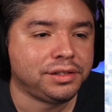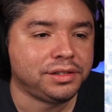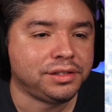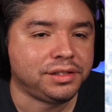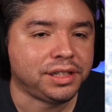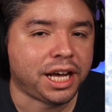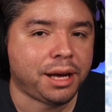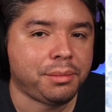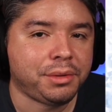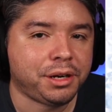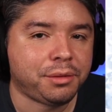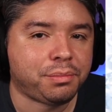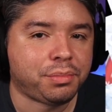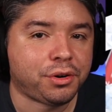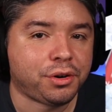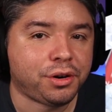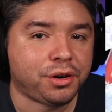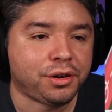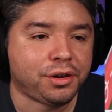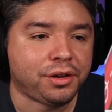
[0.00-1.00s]
Diamond and
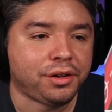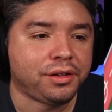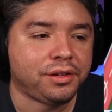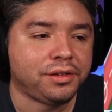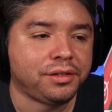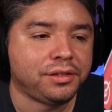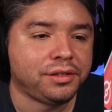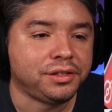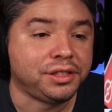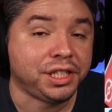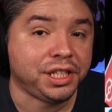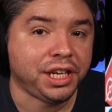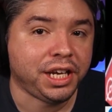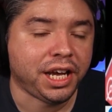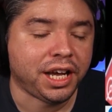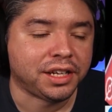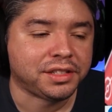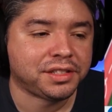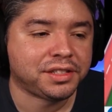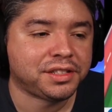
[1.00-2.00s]
Pearl
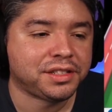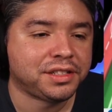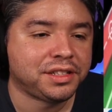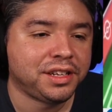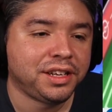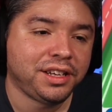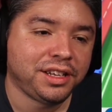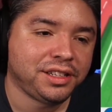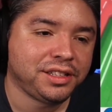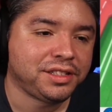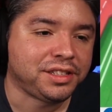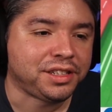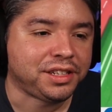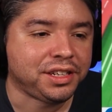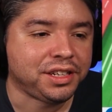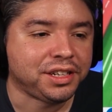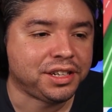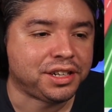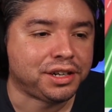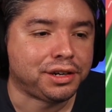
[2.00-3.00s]
DS to
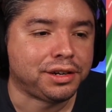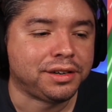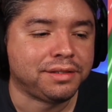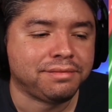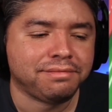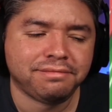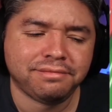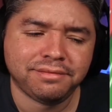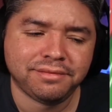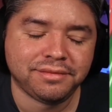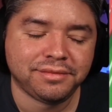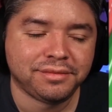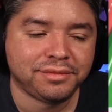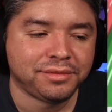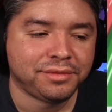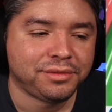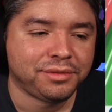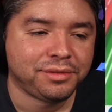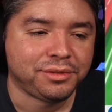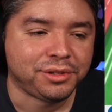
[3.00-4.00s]
here,
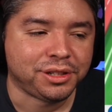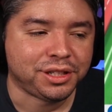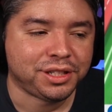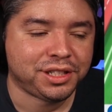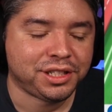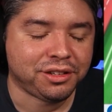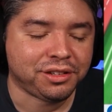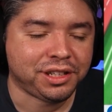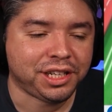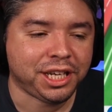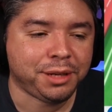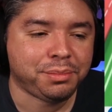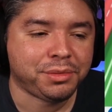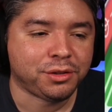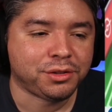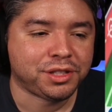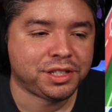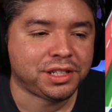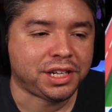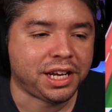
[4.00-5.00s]
will it still keep
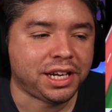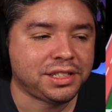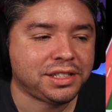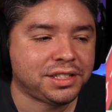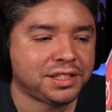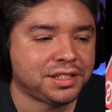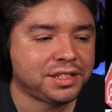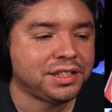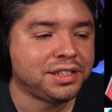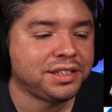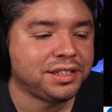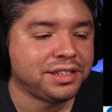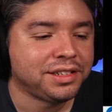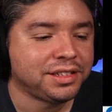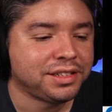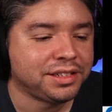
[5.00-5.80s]
those stats?